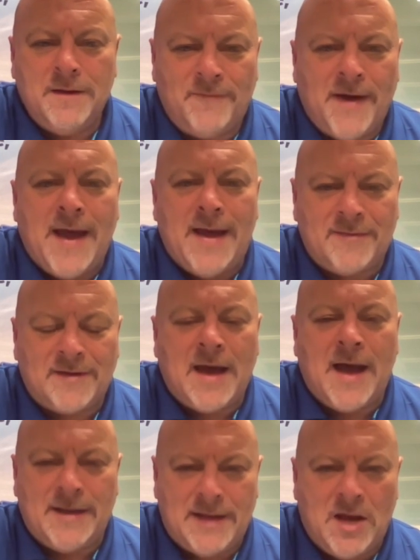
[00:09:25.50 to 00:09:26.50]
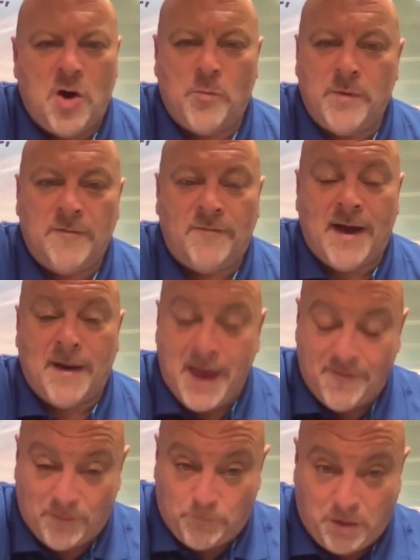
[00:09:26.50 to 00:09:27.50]
If I ask God to help me, if I
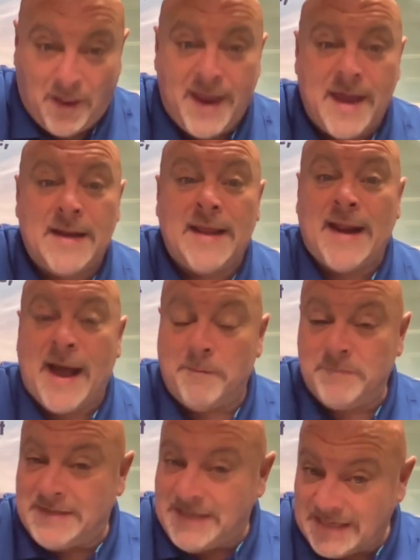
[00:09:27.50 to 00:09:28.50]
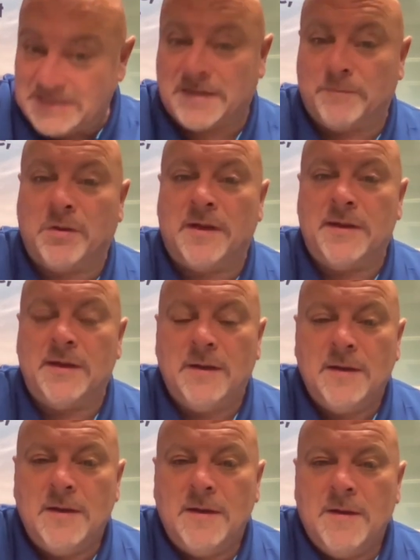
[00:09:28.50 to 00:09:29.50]
have a plan and I'm disciplined,
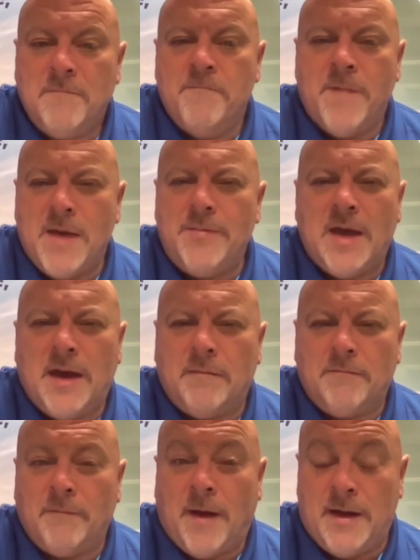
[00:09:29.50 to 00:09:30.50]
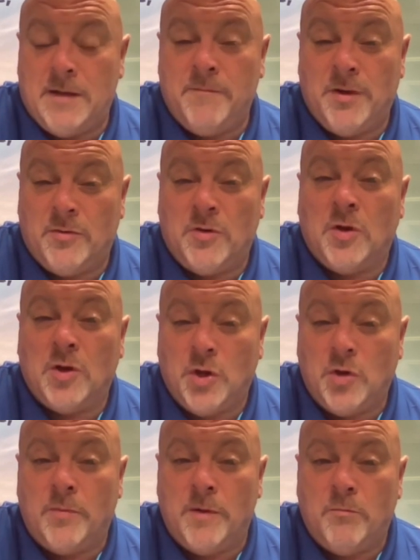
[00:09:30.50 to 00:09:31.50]
maybe I might even be able to do a
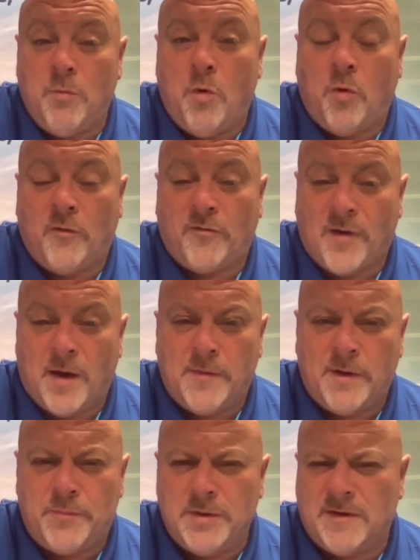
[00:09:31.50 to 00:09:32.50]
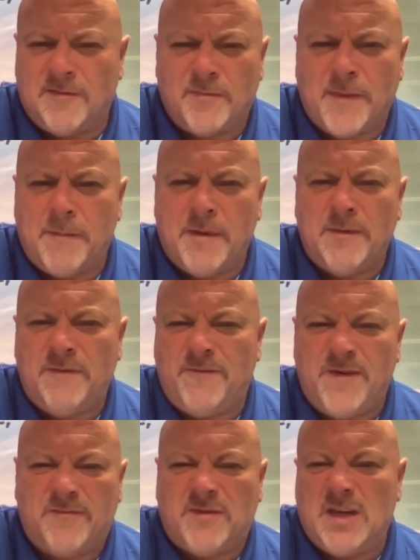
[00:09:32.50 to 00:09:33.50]
little bit more. So I'm going to put this about maybe
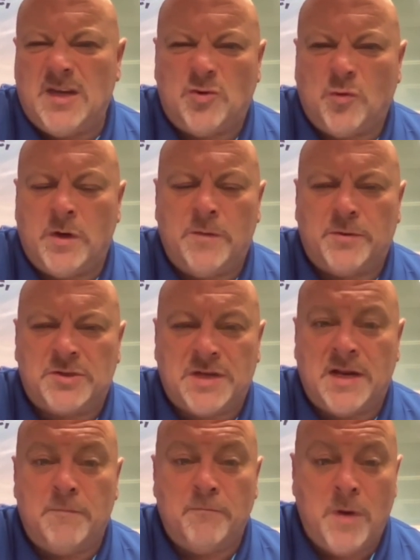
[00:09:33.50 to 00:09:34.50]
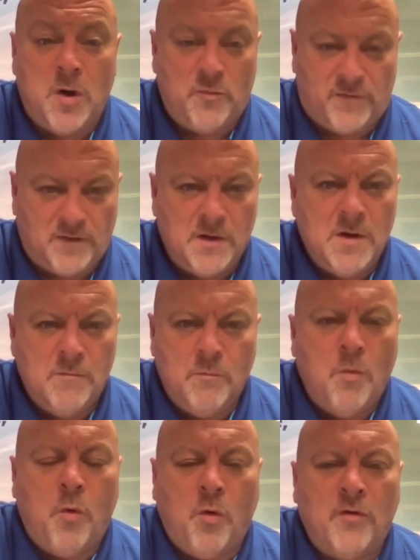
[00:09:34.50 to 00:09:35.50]
15, 20% at most
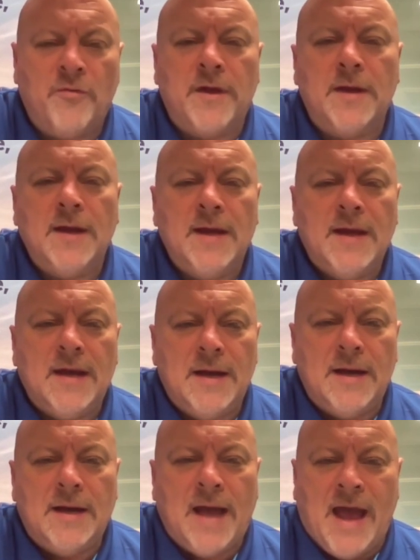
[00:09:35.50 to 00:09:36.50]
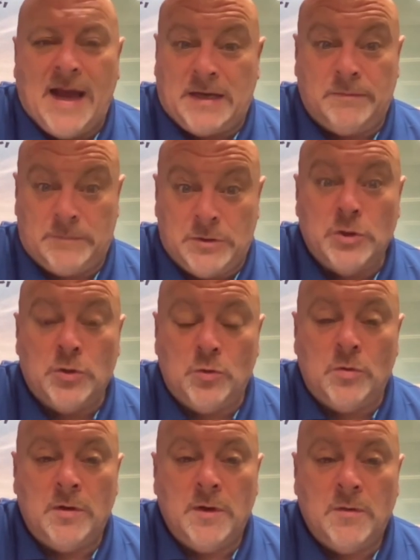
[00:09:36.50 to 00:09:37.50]
more than uh, I could
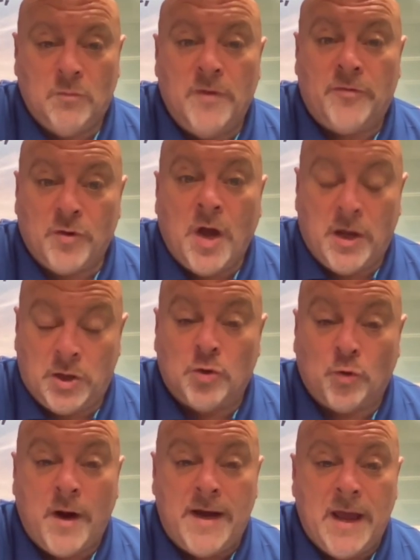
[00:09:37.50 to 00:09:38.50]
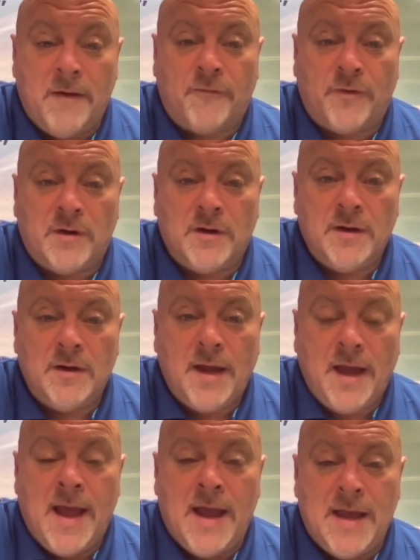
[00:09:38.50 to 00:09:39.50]
do with a great effort
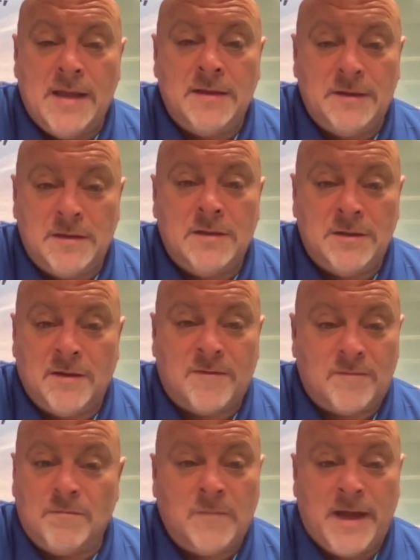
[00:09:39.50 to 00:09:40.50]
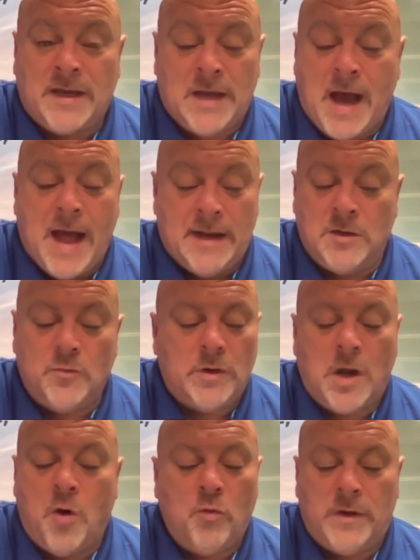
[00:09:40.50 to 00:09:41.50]
and just let God do
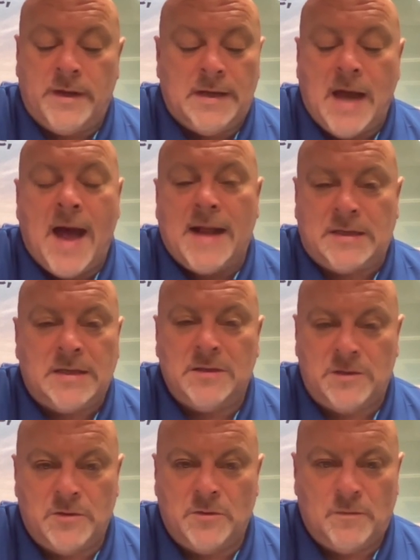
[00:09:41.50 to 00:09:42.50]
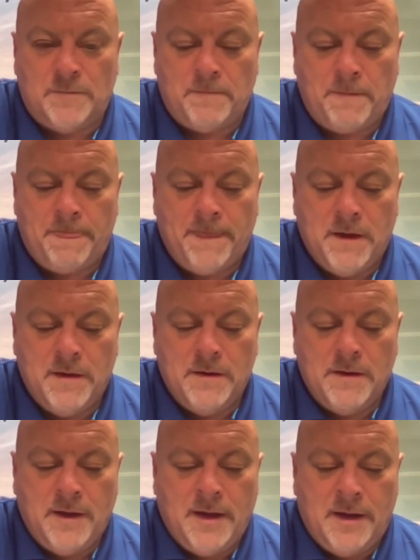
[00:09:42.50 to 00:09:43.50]
what only God can do.
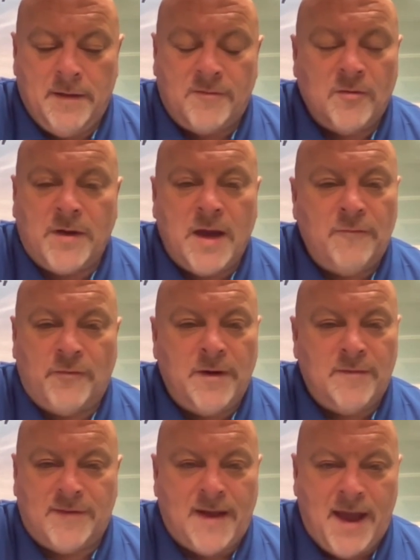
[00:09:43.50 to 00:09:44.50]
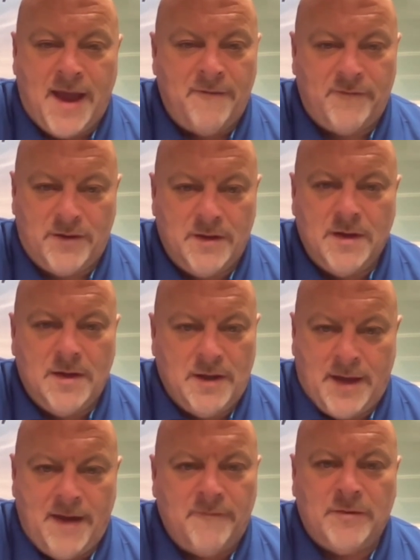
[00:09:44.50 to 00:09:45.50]
And it's okay, friends, to have a
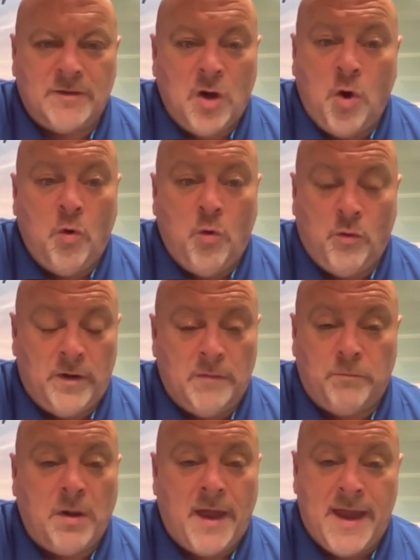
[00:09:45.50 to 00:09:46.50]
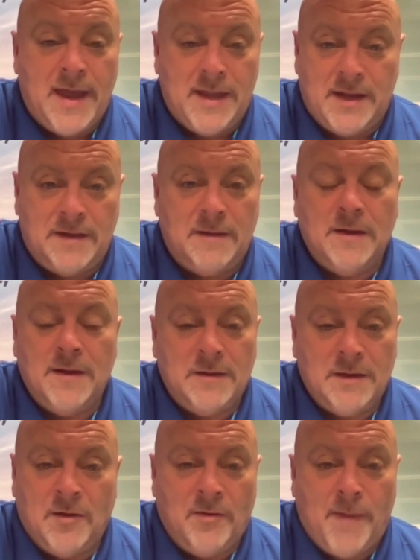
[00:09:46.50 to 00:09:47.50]
have a goal and a plan. And
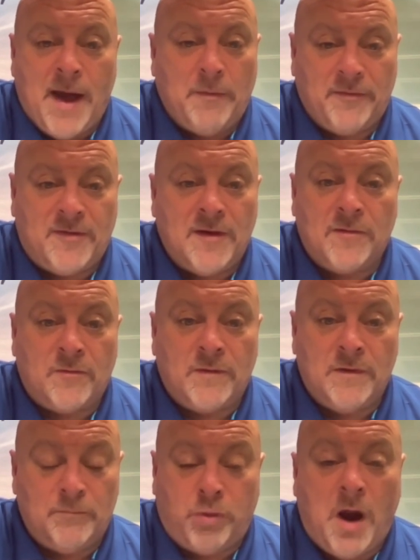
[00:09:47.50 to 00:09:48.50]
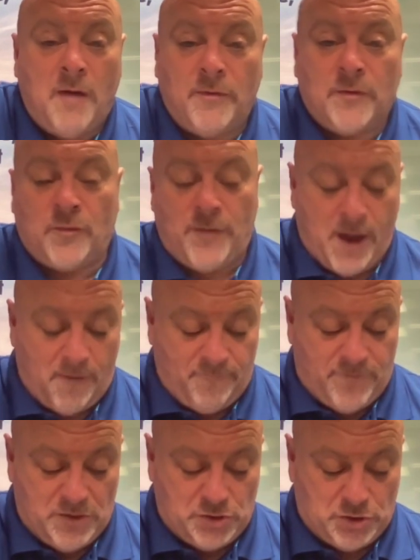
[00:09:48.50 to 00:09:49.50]
you know, the Bible says in Proverbs, "Without
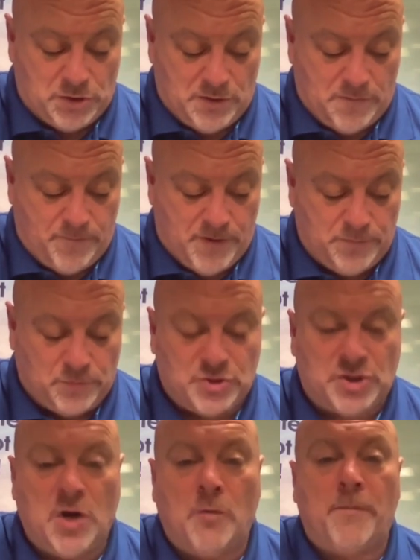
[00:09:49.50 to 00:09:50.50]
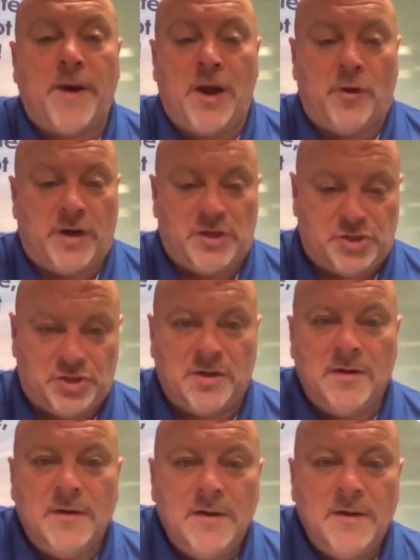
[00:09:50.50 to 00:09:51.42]
vision, the people shall perish."